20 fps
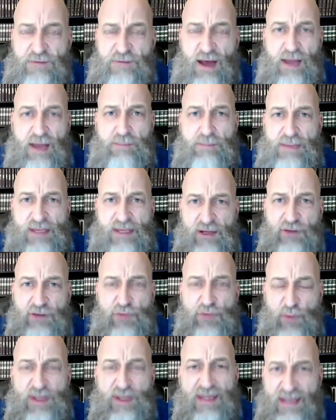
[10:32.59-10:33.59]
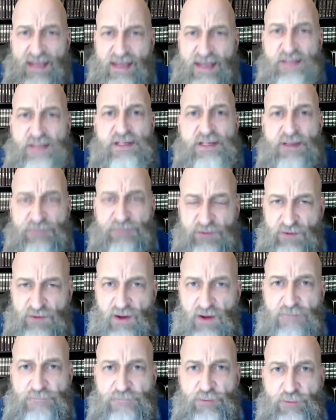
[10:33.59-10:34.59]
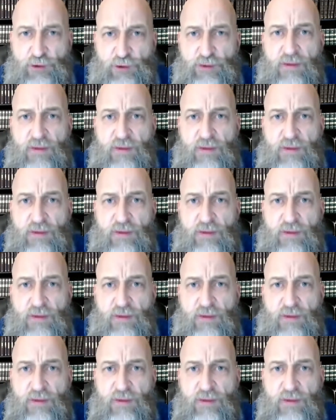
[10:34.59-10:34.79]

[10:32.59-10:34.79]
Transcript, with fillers: because we each have suffered